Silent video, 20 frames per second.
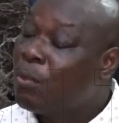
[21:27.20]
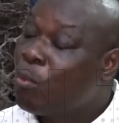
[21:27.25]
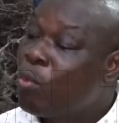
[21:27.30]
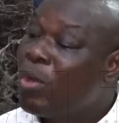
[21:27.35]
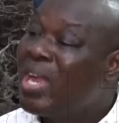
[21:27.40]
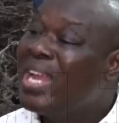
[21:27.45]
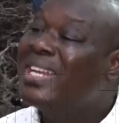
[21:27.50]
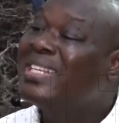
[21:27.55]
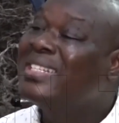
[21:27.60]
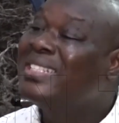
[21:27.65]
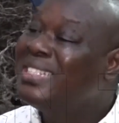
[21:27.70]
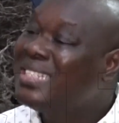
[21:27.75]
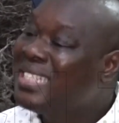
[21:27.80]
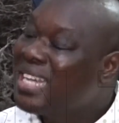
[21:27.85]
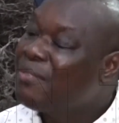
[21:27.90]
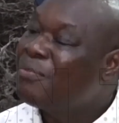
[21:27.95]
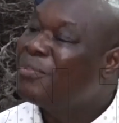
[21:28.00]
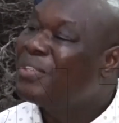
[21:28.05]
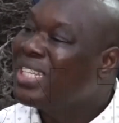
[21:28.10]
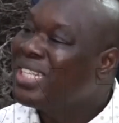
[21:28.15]
will
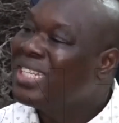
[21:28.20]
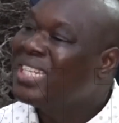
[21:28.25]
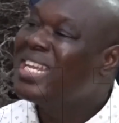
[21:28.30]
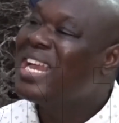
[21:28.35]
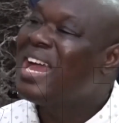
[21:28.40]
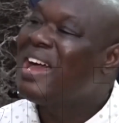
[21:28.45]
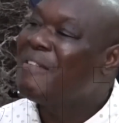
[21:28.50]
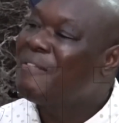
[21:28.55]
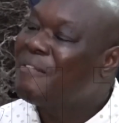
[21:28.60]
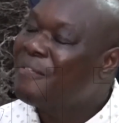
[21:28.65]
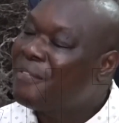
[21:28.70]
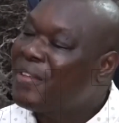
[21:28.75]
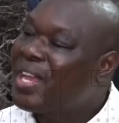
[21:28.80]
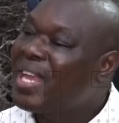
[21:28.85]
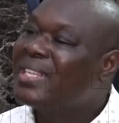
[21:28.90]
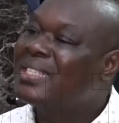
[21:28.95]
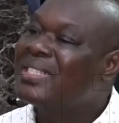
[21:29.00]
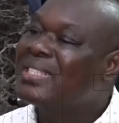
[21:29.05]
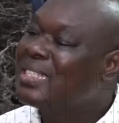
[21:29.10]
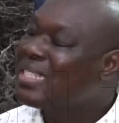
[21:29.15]
definitely
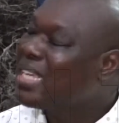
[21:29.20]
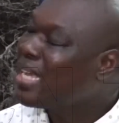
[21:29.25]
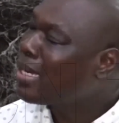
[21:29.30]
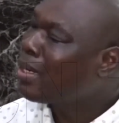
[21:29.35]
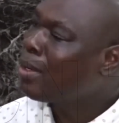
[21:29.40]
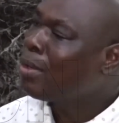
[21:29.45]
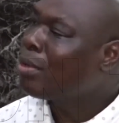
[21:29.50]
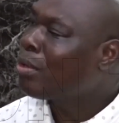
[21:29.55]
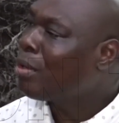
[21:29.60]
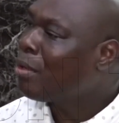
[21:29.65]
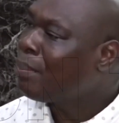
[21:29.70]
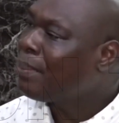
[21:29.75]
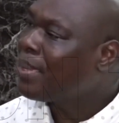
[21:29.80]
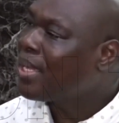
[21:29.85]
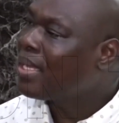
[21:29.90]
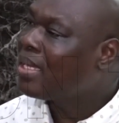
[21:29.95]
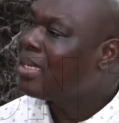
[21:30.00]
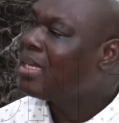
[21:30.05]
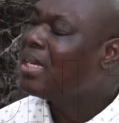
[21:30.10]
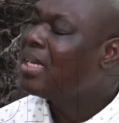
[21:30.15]
affect the
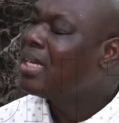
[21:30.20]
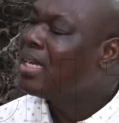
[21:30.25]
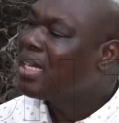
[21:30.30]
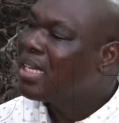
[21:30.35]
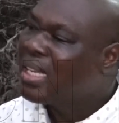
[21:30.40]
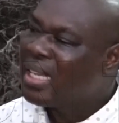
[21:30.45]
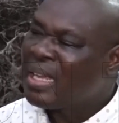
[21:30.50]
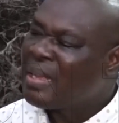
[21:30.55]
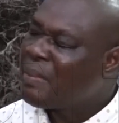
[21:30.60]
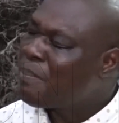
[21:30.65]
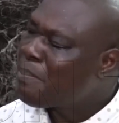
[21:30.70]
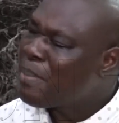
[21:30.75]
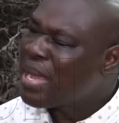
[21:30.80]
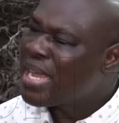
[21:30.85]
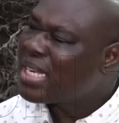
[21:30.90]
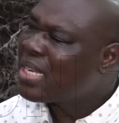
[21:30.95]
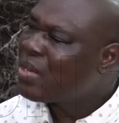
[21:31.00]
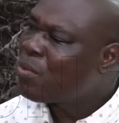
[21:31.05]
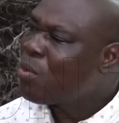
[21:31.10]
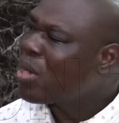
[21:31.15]
economy in
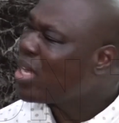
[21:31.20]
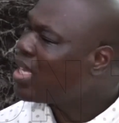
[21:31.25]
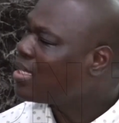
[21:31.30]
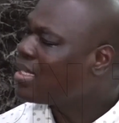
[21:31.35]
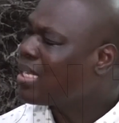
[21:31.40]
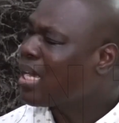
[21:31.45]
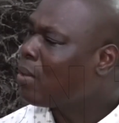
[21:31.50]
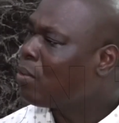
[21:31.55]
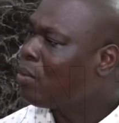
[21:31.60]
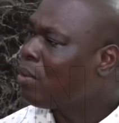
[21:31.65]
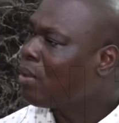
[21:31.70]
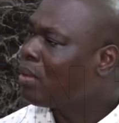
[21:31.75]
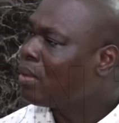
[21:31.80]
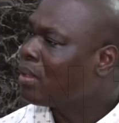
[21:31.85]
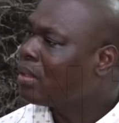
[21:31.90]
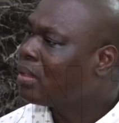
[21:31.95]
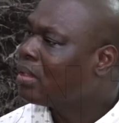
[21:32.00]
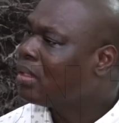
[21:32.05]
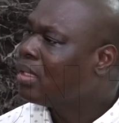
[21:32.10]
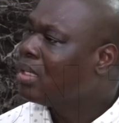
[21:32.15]
many ways than one.
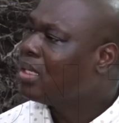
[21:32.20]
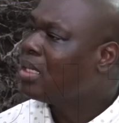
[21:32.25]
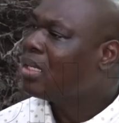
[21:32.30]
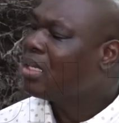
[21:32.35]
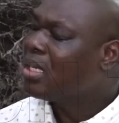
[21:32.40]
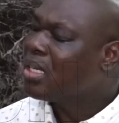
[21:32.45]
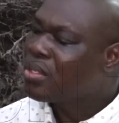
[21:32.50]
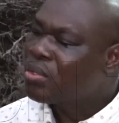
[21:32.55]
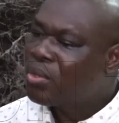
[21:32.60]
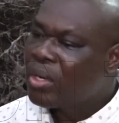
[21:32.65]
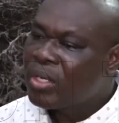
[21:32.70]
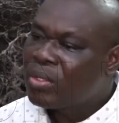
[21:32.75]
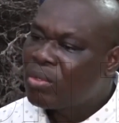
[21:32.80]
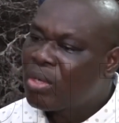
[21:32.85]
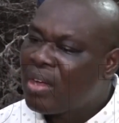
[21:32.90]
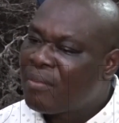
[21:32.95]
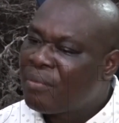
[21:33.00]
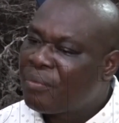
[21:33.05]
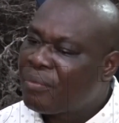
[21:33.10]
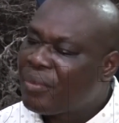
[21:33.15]
It's going to
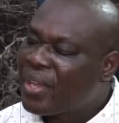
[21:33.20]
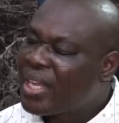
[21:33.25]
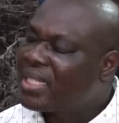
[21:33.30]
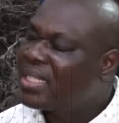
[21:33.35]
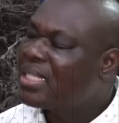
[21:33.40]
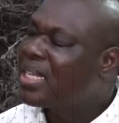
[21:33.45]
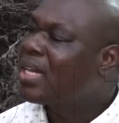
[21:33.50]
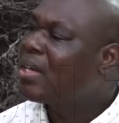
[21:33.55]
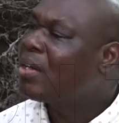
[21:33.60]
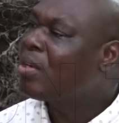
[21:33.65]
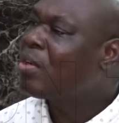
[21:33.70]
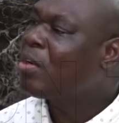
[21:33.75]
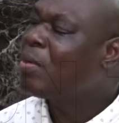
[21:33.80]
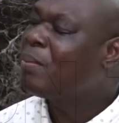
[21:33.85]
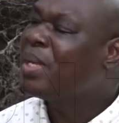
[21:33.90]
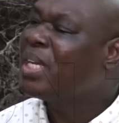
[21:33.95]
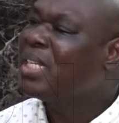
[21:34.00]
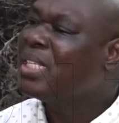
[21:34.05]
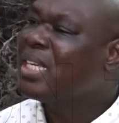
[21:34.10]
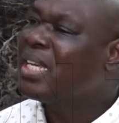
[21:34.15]
affect the
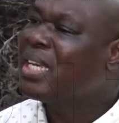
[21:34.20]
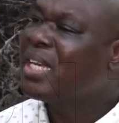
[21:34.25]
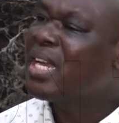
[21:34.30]
economy in the